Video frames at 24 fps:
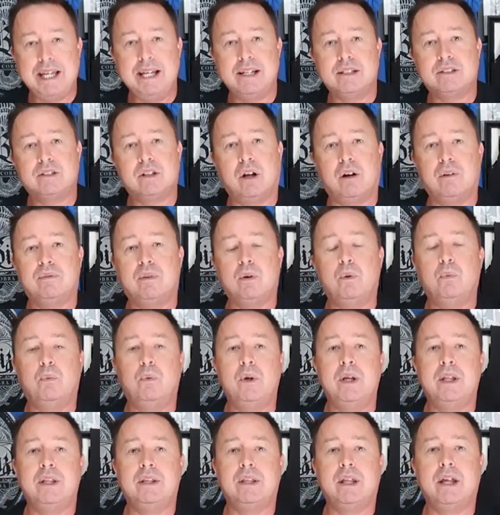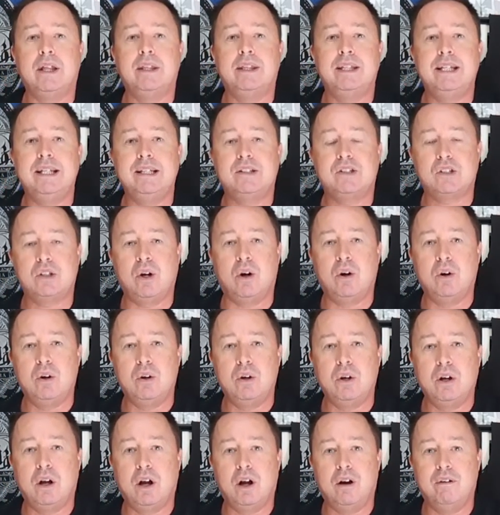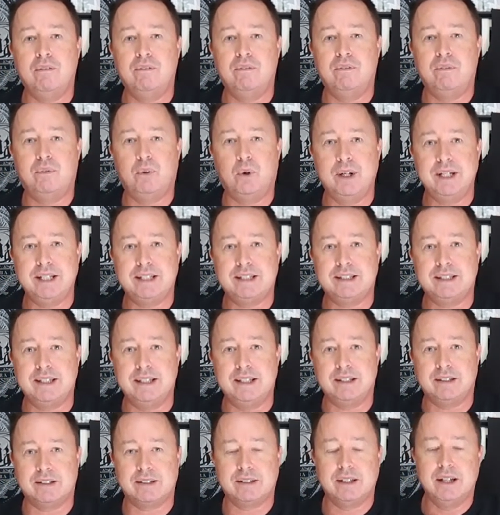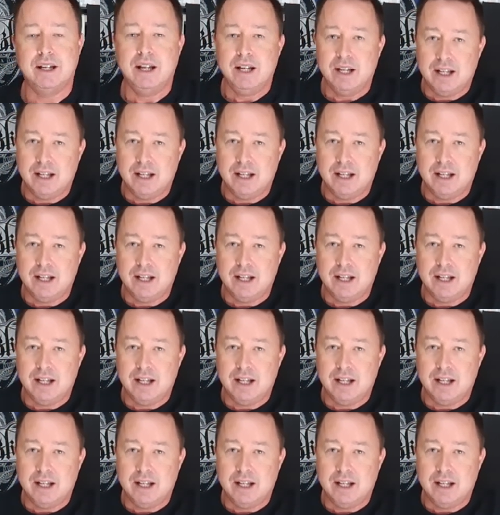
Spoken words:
kicks off with the song Voices.